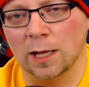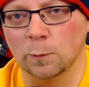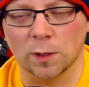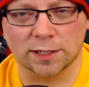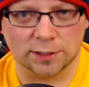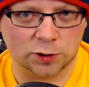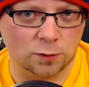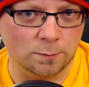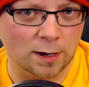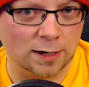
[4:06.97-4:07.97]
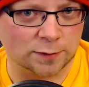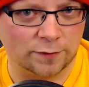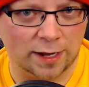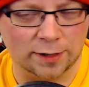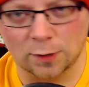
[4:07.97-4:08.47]
It wasn't too much
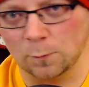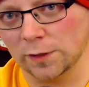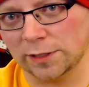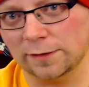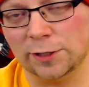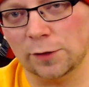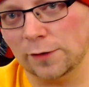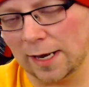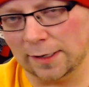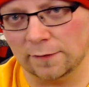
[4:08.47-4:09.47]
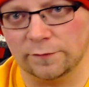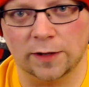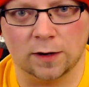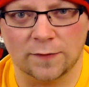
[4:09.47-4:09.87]
Vader. It wasn't, not enough Vader.